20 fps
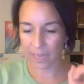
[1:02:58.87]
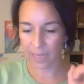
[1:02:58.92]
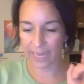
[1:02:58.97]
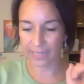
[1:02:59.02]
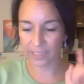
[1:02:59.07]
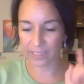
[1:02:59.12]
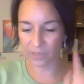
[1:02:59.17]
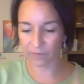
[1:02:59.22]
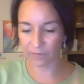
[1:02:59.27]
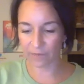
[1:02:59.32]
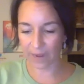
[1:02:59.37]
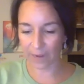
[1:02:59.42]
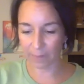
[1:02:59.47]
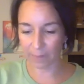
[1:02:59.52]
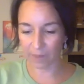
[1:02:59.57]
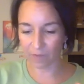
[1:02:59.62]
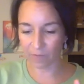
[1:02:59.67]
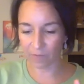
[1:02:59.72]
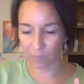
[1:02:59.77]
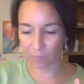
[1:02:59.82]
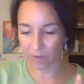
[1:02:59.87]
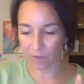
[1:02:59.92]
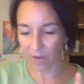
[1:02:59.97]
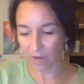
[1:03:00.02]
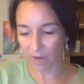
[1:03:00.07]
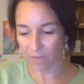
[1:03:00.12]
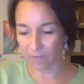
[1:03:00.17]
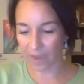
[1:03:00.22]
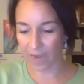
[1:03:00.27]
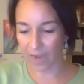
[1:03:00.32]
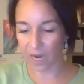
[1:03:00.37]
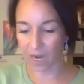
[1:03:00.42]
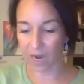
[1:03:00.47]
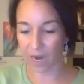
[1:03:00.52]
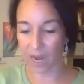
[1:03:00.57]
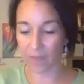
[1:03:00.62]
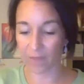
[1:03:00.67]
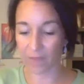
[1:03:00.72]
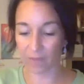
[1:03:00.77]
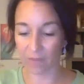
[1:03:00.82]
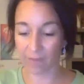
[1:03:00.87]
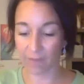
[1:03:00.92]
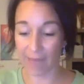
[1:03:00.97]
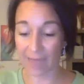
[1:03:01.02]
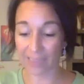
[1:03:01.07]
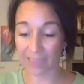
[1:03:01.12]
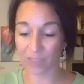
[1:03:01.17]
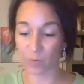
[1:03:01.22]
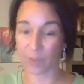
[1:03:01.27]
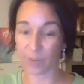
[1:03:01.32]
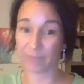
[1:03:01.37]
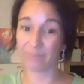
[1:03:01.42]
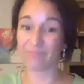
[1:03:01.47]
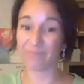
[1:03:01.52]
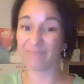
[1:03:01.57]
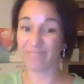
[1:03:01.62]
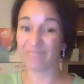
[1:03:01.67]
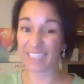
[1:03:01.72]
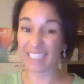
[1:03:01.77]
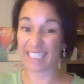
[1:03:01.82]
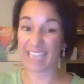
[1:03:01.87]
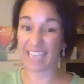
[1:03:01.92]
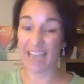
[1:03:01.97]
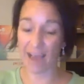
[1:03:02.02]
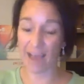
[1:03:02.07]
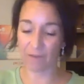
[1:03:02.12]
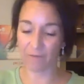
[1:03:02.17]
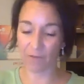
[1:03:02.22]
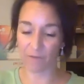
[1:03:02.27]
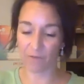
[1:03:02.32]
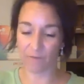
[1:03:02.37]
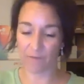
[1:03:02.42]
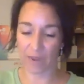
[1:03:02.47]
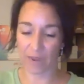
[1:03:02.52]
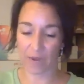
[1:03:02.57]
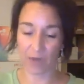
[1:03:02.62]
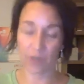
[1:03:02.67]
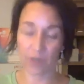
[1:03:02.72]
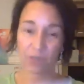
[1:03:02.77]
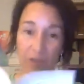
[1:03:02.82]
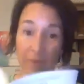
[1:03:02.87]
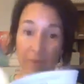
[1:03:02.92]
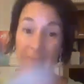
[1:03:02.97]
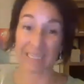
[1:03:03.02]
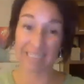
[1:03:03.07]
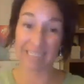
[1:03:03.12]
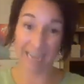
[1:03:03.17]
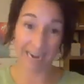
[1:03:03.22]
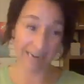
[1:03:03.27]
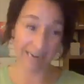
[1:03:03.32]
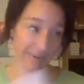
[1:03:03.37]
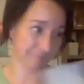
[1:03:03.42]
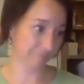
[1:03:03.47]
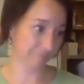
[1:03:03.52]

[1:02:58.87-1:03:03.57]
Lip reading: It's a family affair. And then the last one, F, fear. So I'm excited.